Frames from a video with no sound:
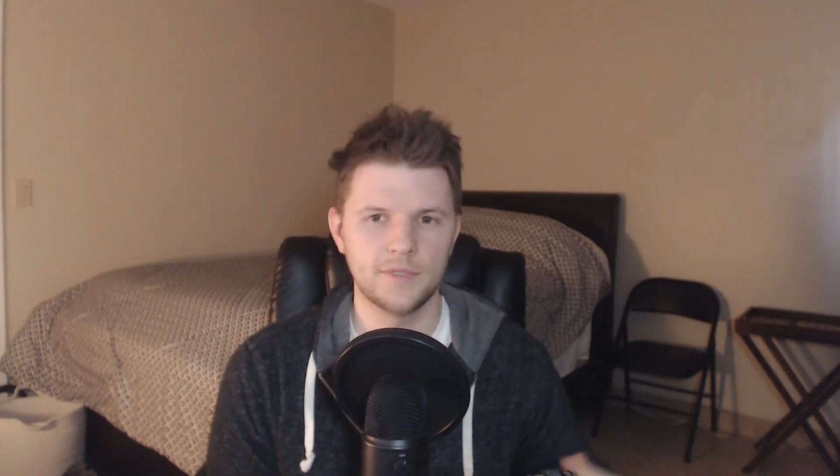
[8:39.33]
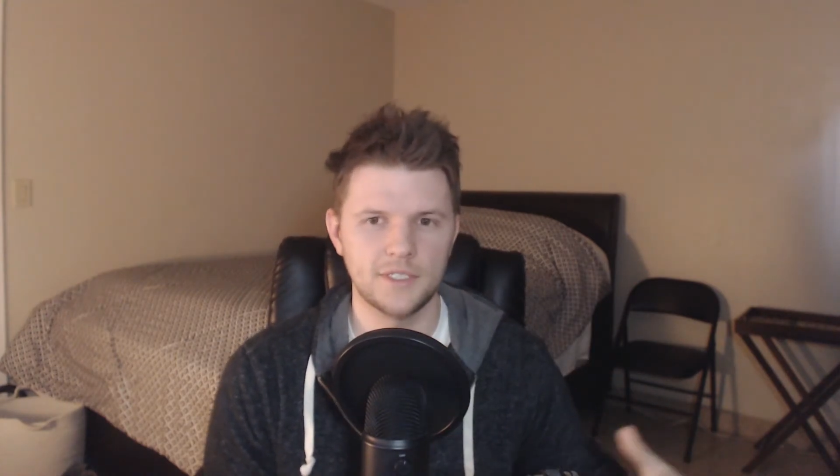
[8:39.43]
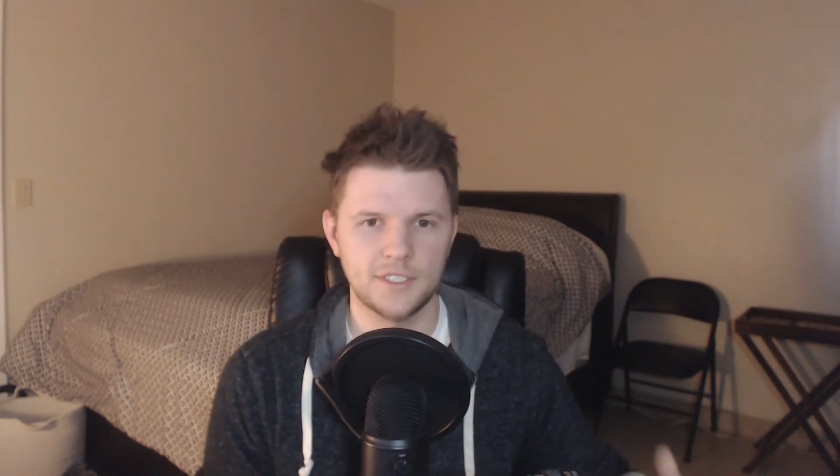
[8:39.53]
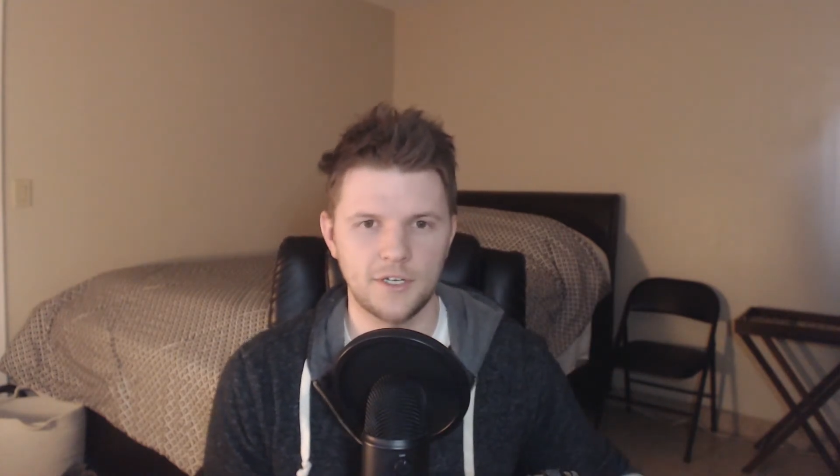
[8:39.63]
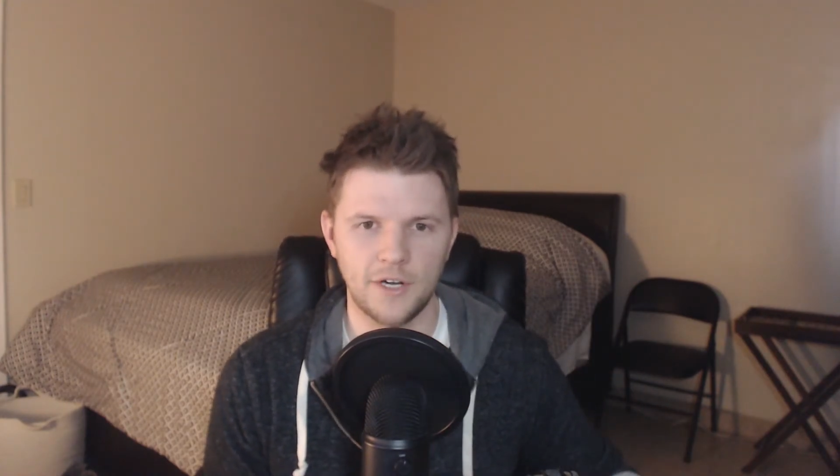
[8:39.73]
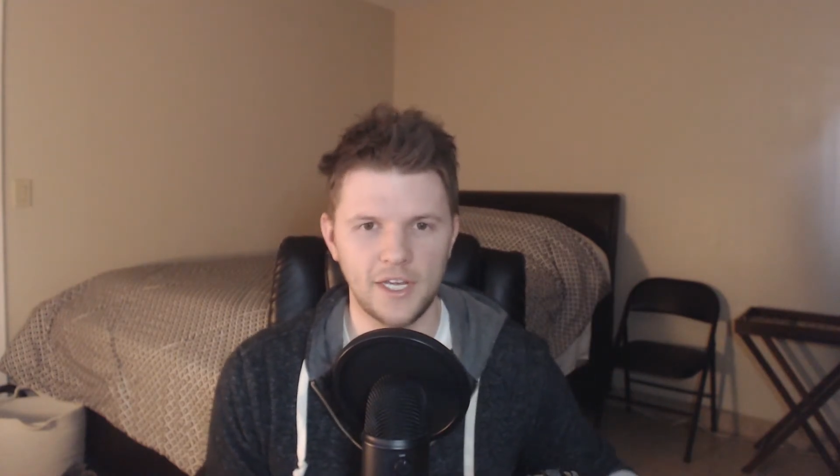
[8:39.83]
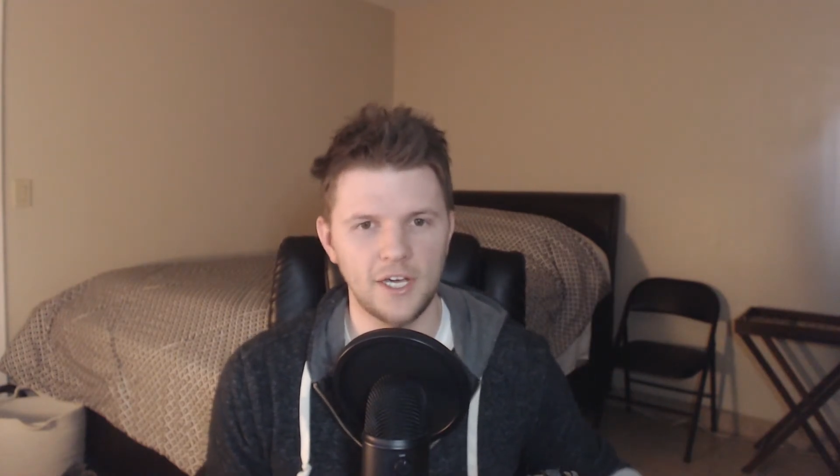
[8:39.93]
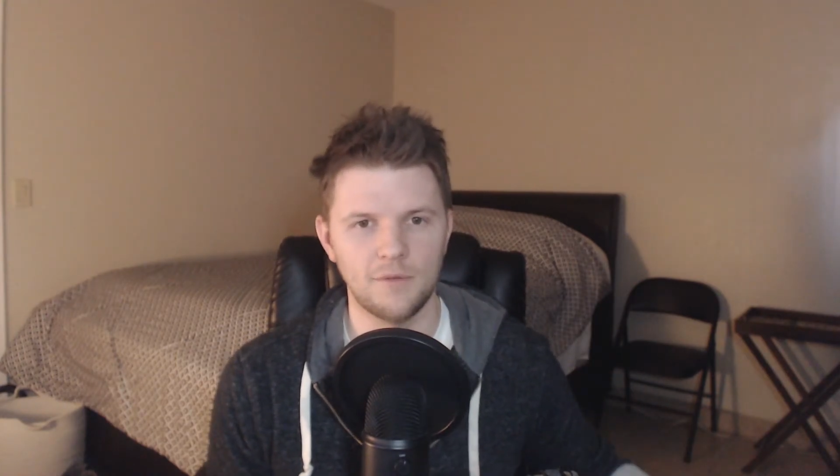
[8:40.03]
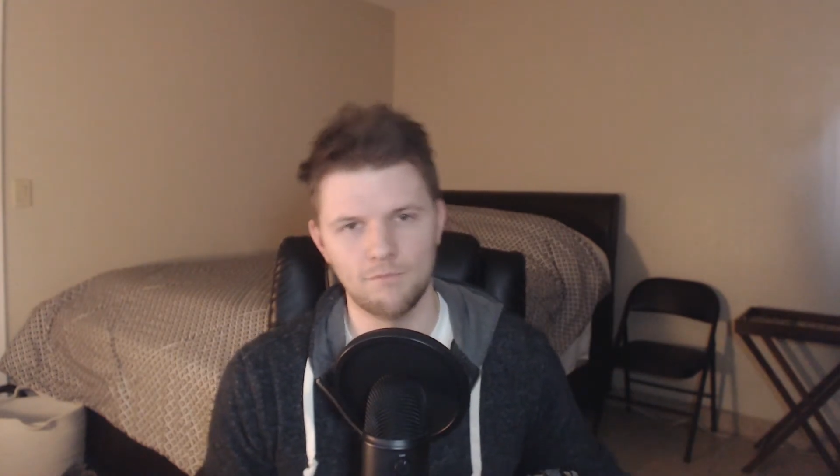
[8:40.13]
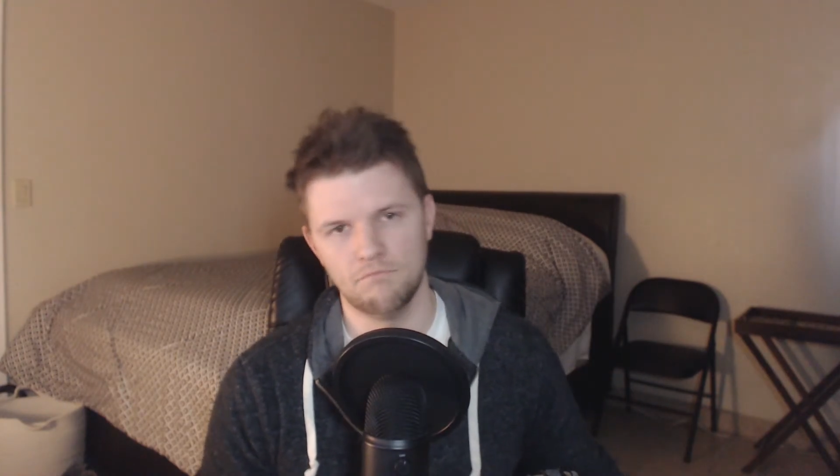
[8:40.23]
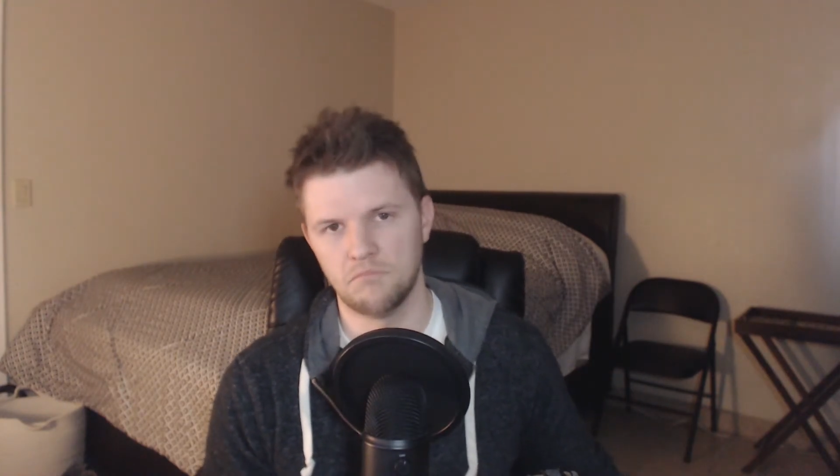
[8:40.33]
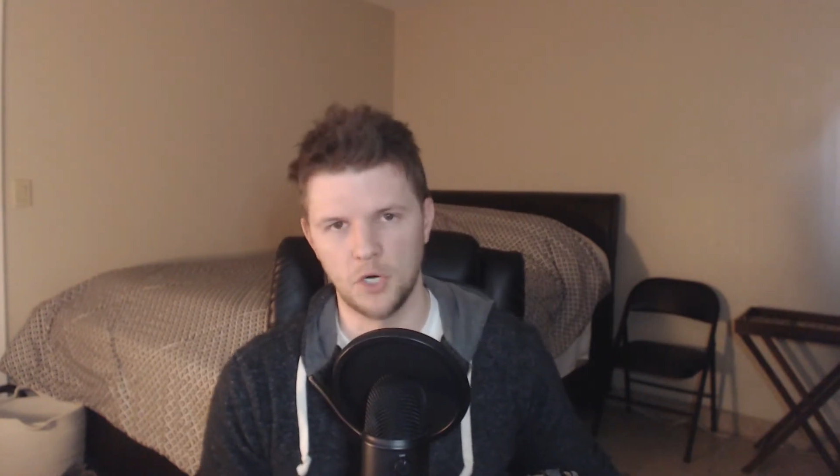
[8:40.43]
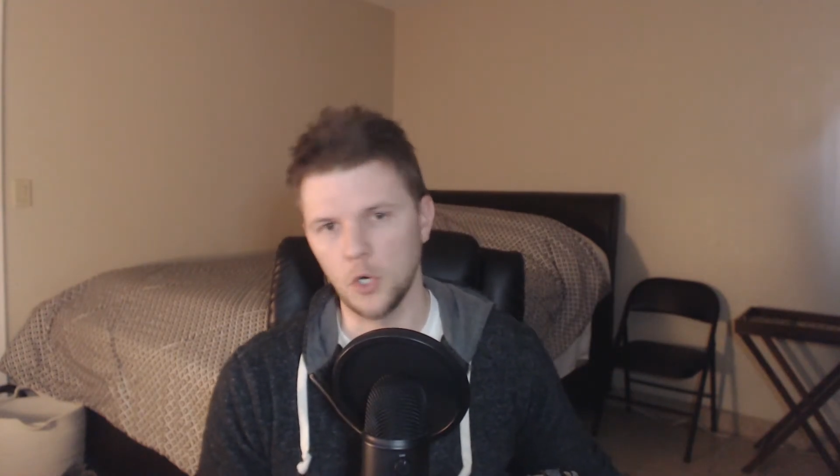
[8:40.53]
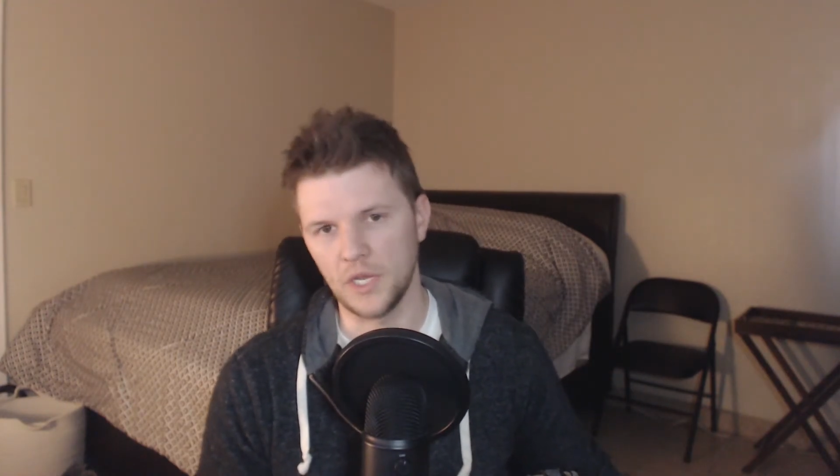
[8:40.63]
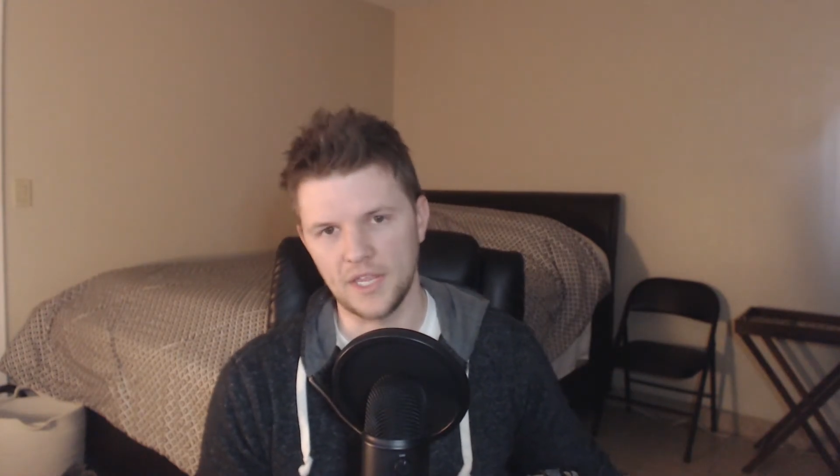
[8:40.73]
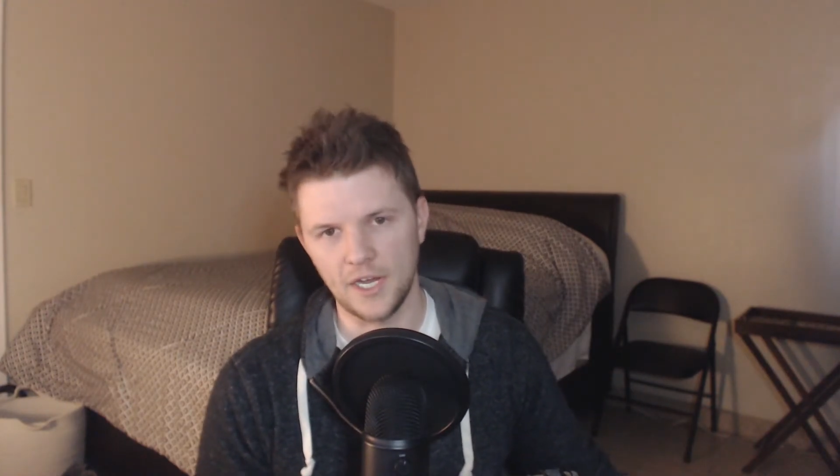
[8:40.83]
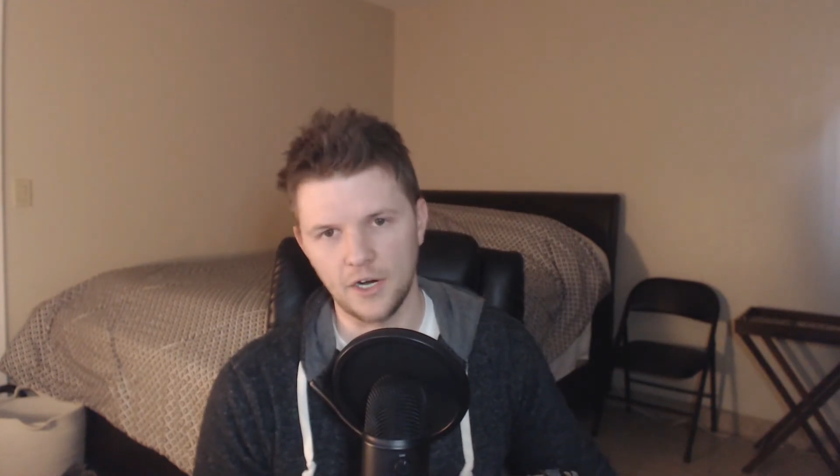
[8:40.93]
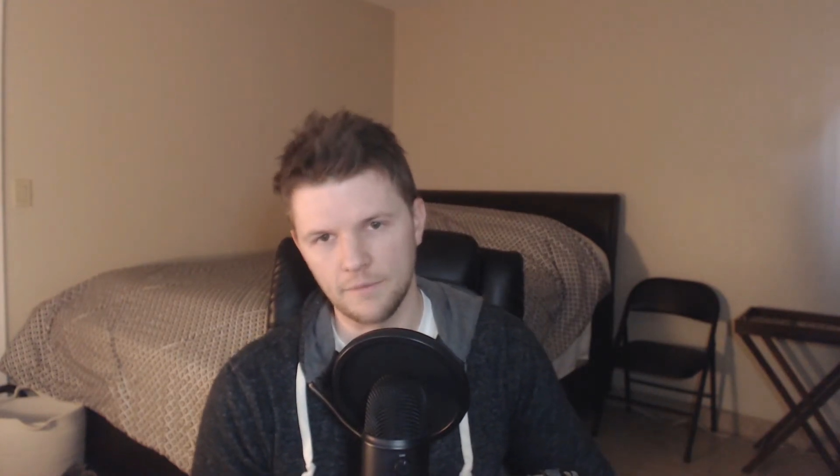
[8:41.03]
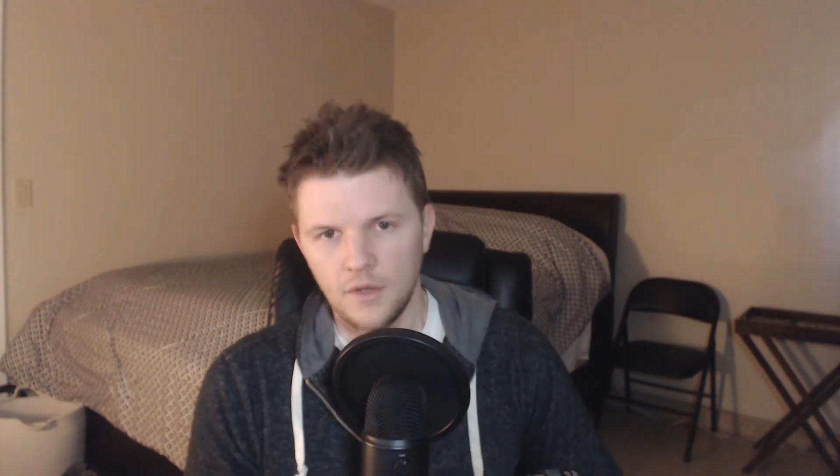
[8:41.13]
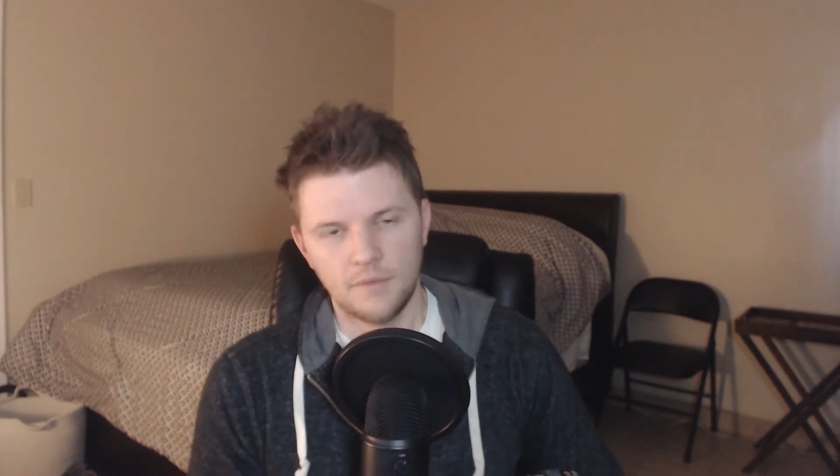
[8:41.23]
considering how bro-y they are.